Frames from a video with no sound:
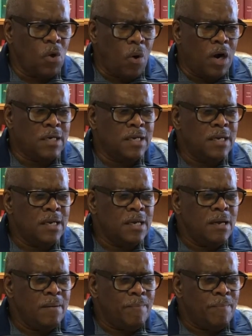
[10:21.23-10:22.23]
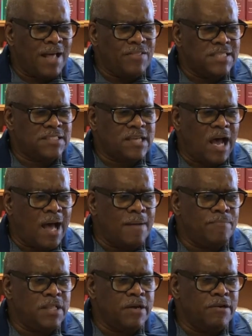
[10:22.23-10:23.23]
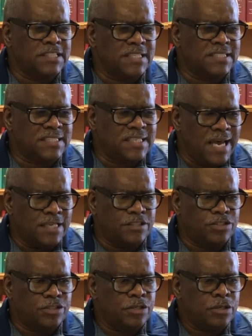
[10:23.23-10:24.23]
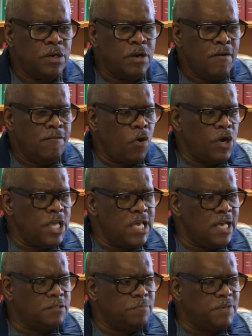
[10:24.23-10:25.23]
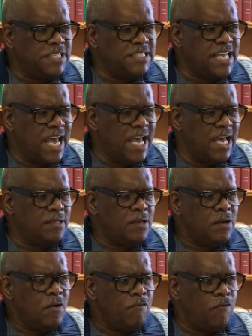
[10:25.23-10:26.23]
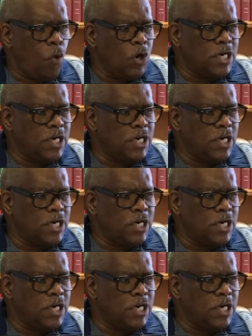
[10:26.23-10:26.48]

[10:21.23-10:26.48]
by this time there is a stench, for he has been dead 4 days."